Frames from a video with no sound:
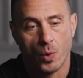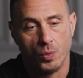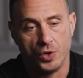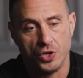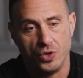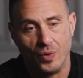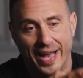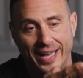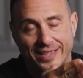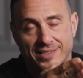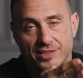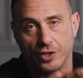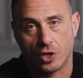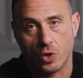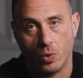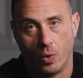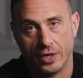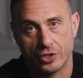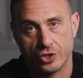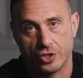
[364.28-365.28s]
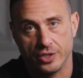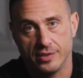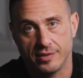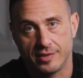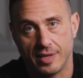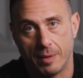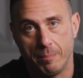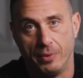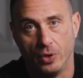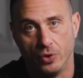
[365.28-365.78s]
where you ask the
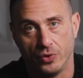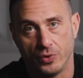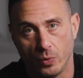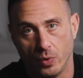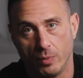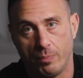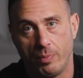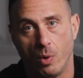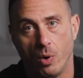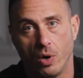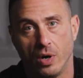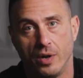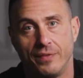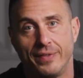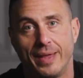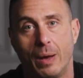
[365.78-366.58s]
questions that build the rapport